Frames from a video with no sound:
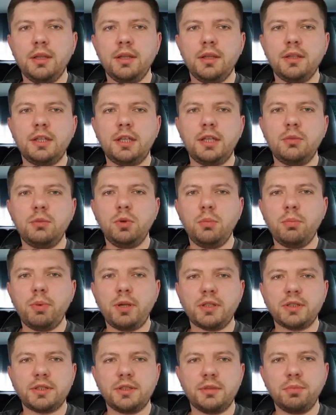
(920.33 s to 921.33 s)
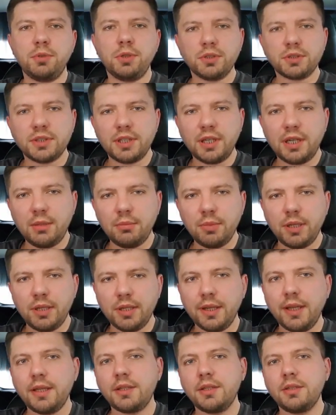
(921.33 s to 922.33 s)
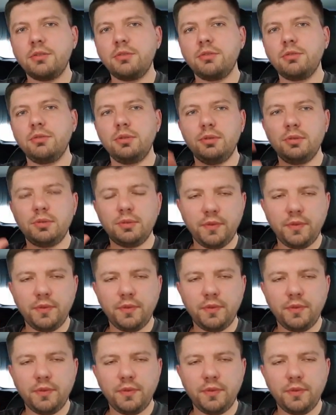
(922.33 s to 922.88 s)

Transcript: and then we passed Potsdam and headed to